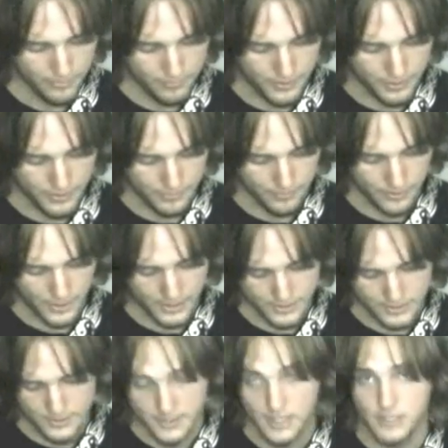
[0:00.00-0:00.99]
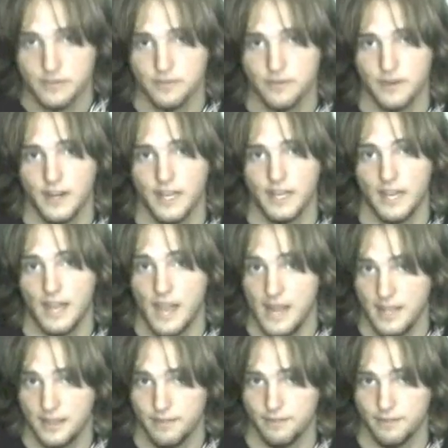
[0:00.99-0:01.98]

5th fret, 6th fret, 8th